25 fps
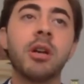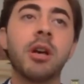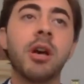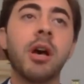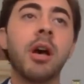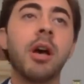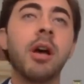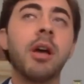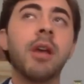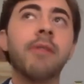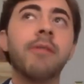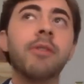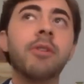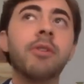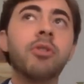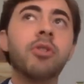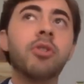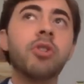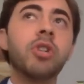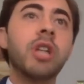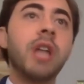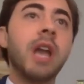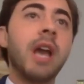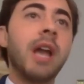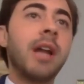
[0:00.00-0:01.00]
Uh, if you
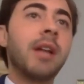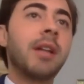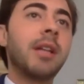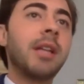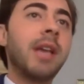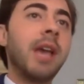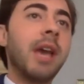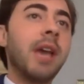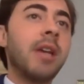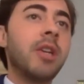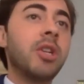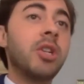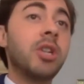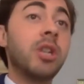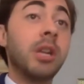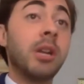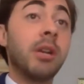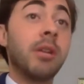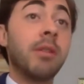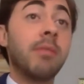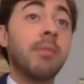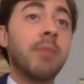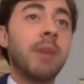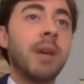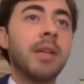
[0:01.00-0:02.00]
genetically engineer
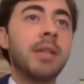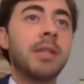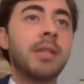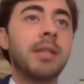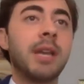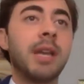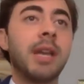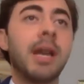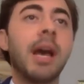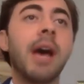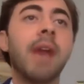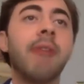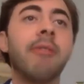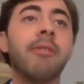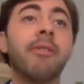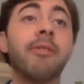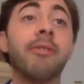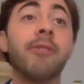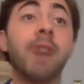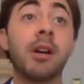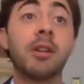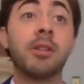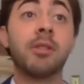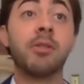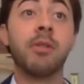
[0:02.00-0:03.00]
the mice, say to have a F
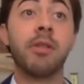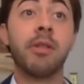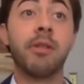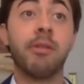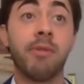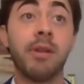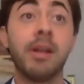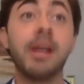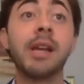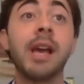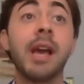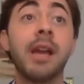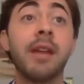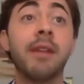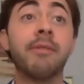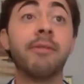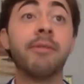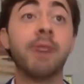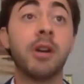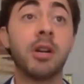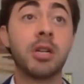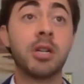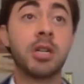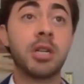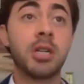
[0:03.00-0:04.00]
O X O three gain of
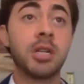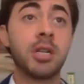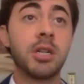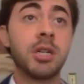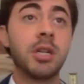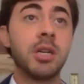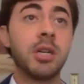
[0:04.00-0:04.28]
function,